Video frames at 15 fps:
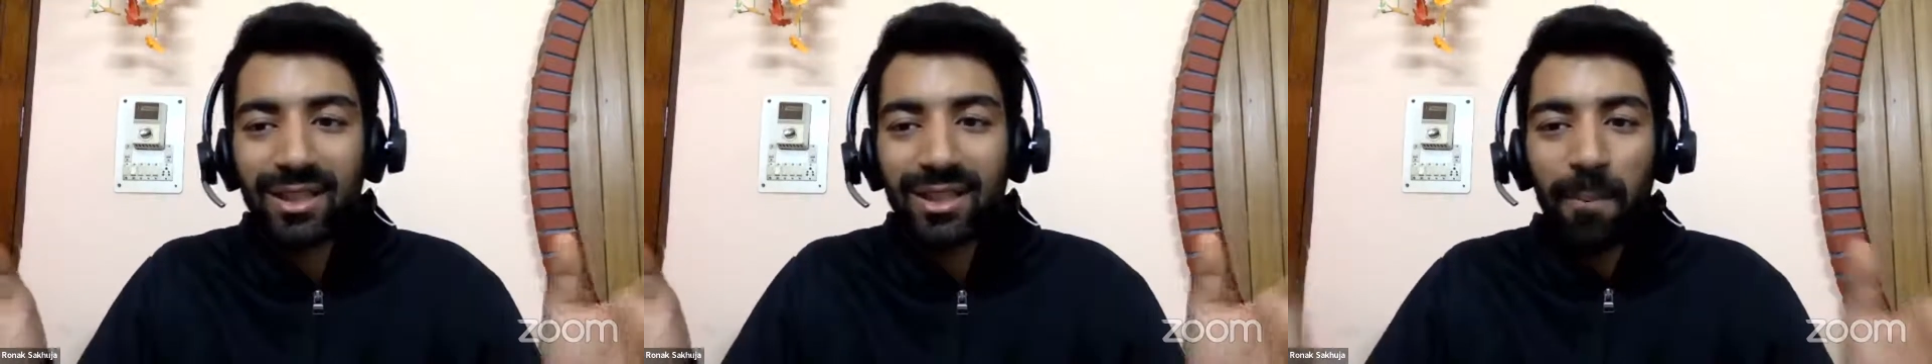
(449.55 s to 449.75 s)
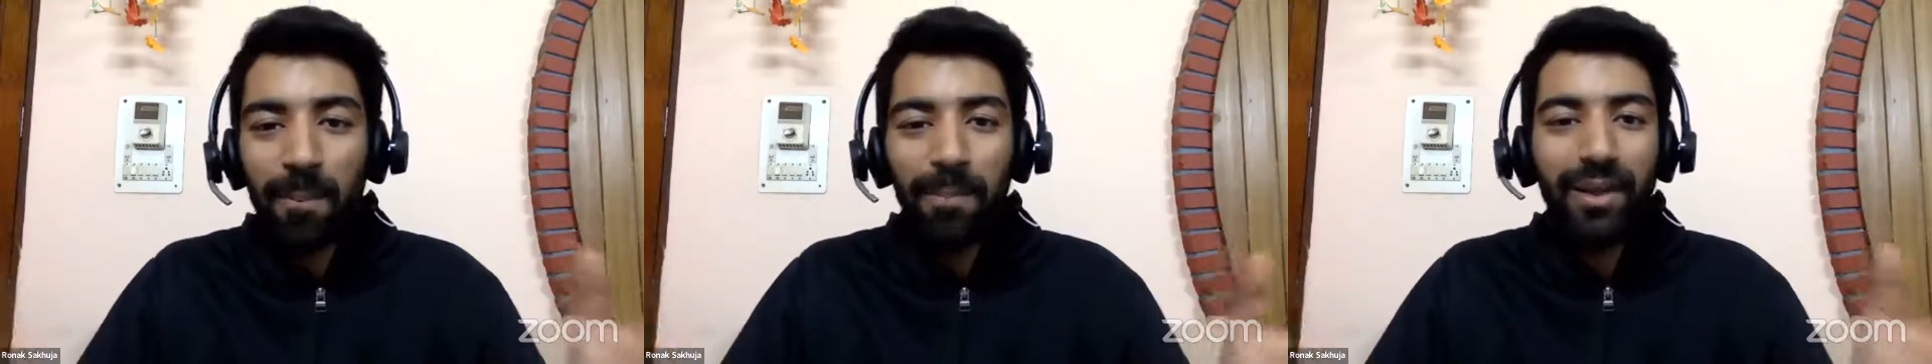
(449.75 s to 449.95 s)

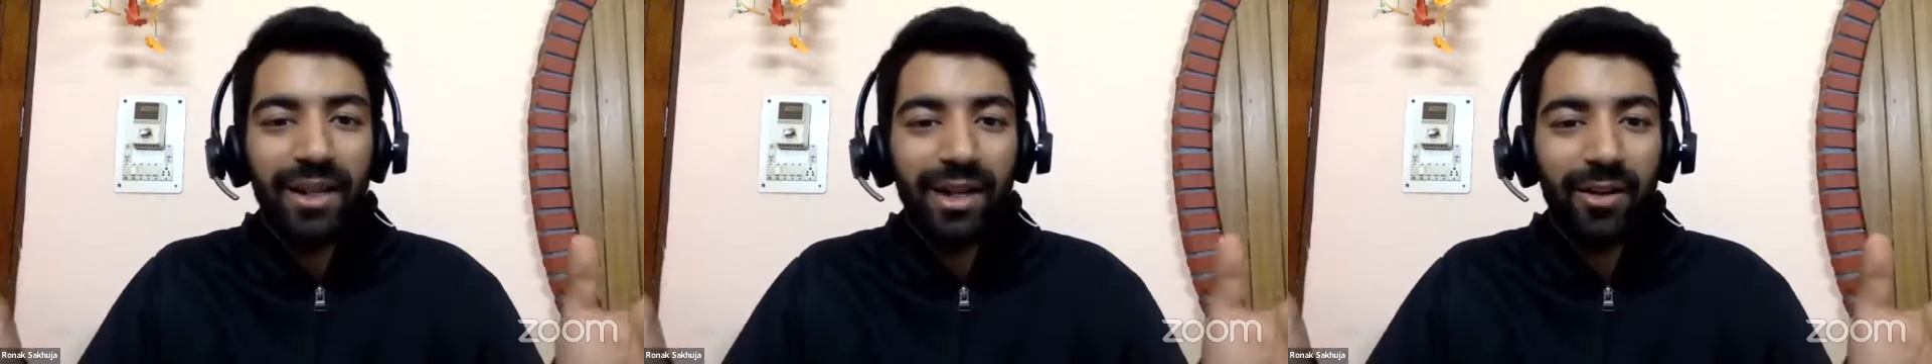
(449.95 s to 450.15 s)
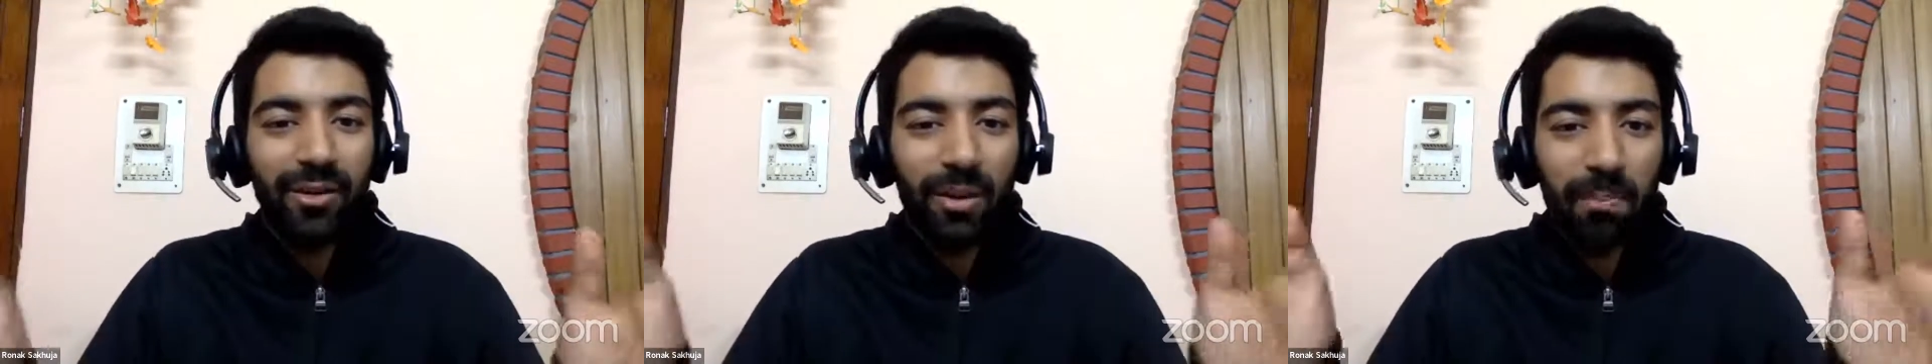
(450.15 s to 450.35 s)

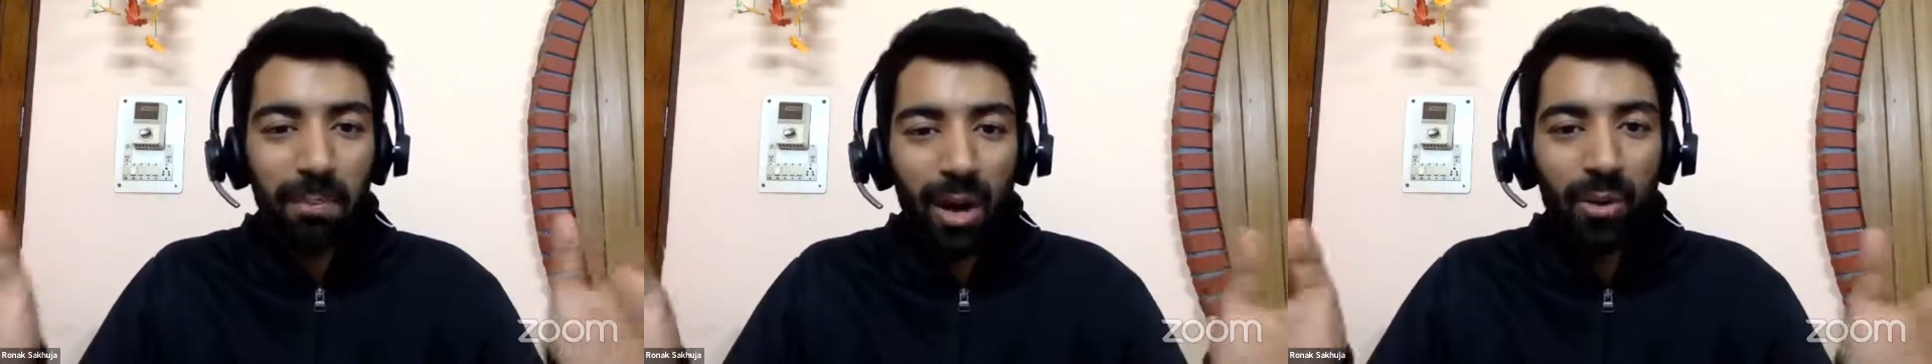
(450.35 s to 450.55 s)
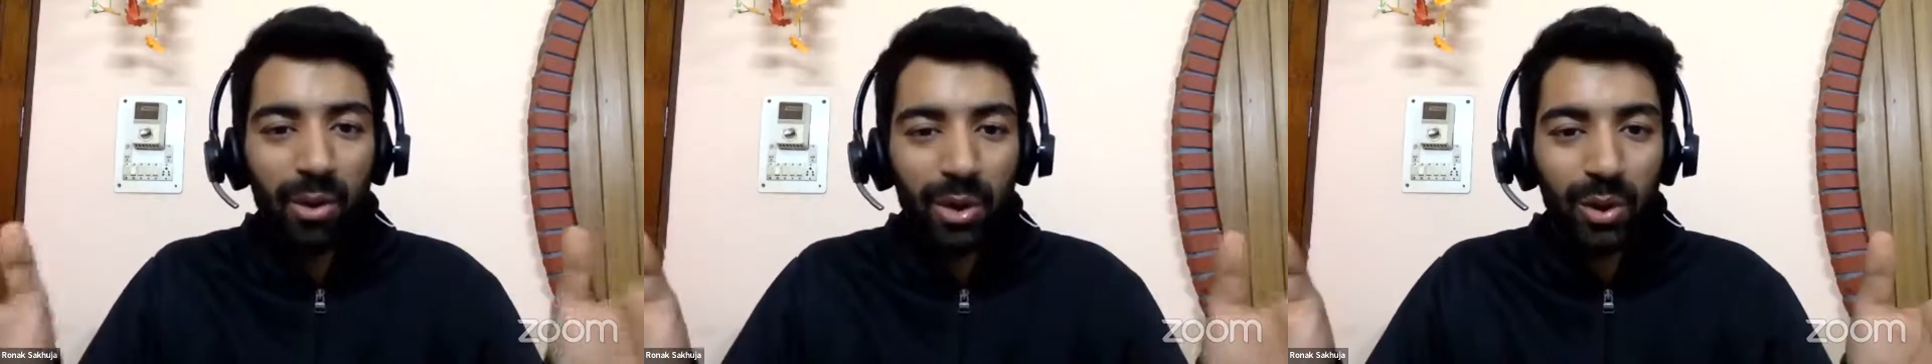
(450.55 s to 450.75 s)
company and you are
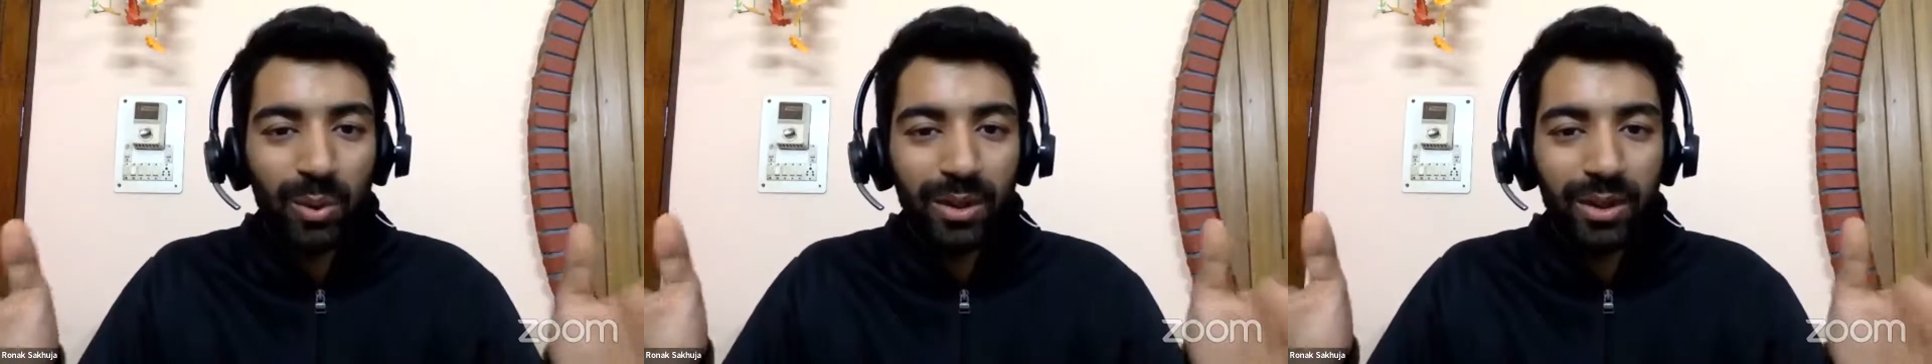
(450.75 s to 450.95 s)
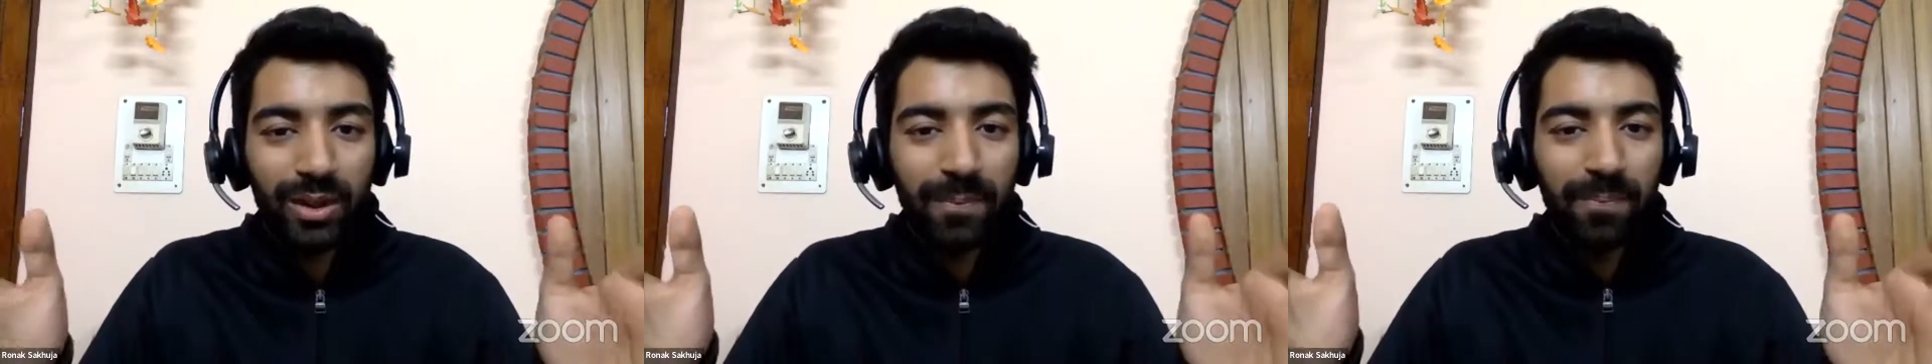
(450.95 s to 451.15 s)
bound
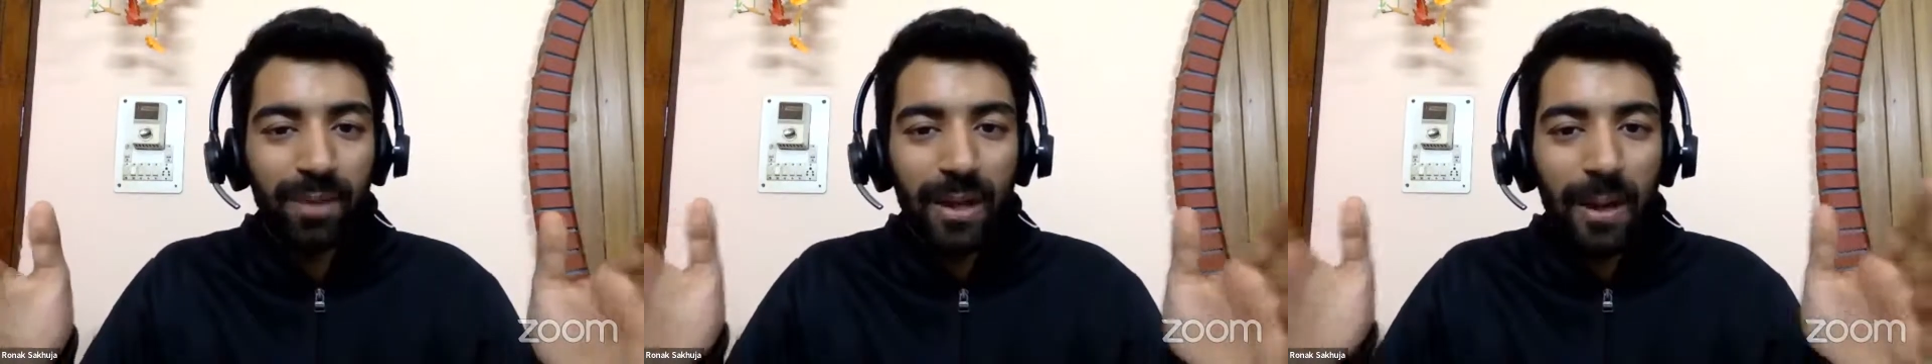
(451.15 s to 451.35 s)
to a